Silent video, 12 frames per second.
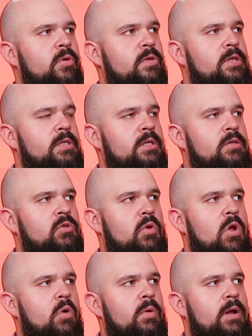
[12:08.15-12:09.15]
put these in so
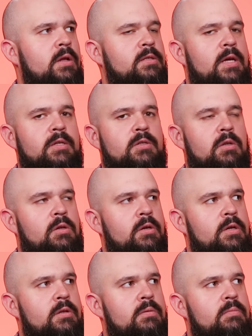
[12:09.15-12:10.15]
no one else has to
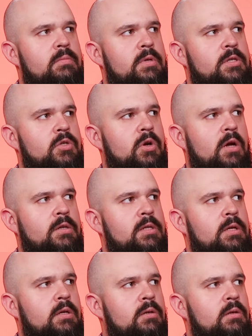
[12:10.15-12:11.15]
look at this atrocity?